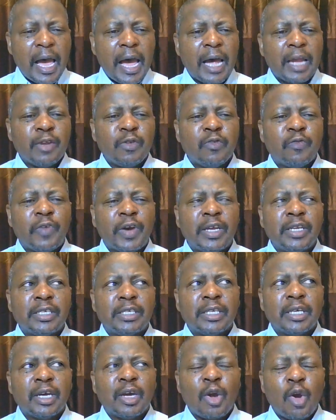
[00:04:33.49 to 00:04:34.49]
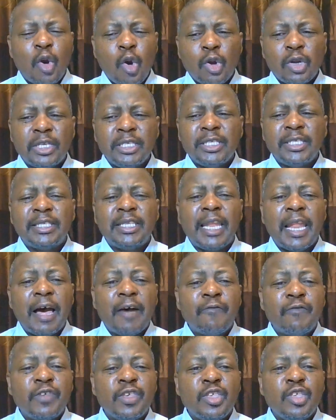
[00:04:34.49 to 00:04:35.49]
and you find God is
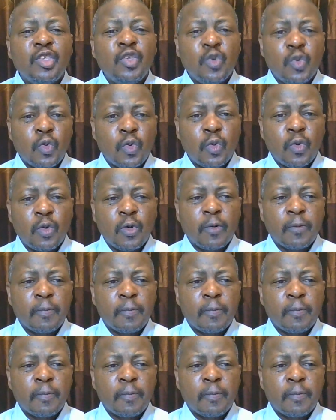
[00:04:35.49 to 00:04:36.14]
loving you,